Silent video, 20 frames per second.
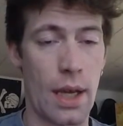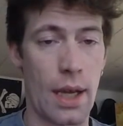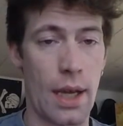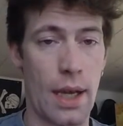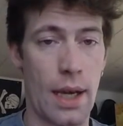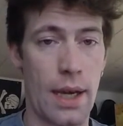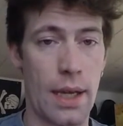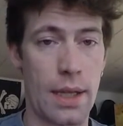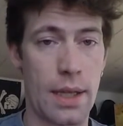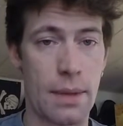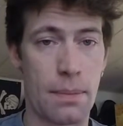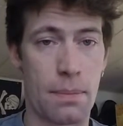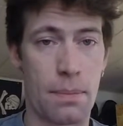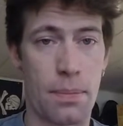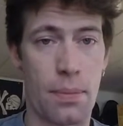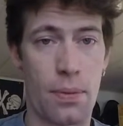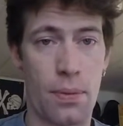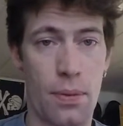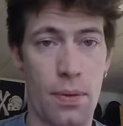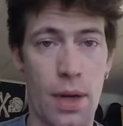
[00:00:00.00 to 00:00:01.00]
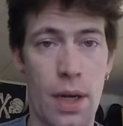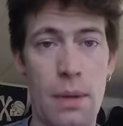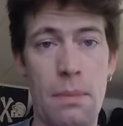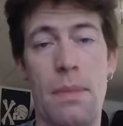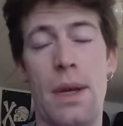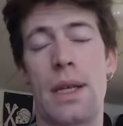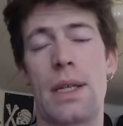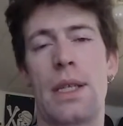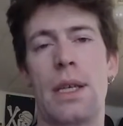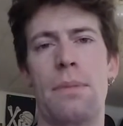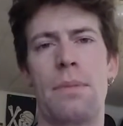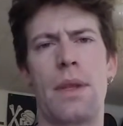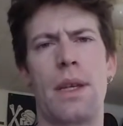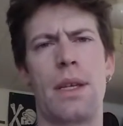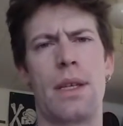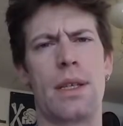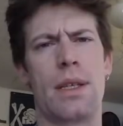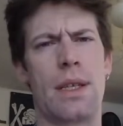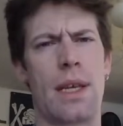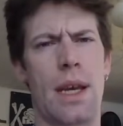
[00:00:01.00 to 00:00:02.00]
And it's a pretty messed up
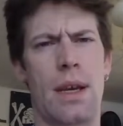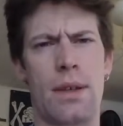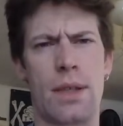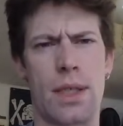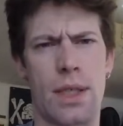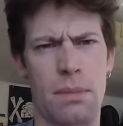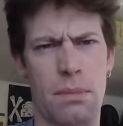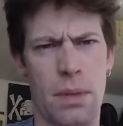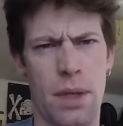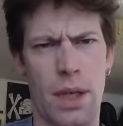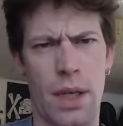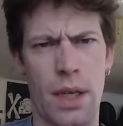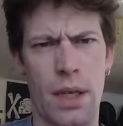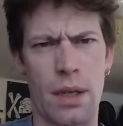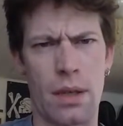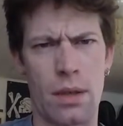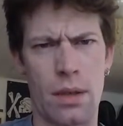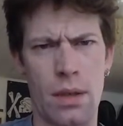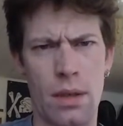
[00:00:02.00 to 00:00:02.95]
thing to tell somebody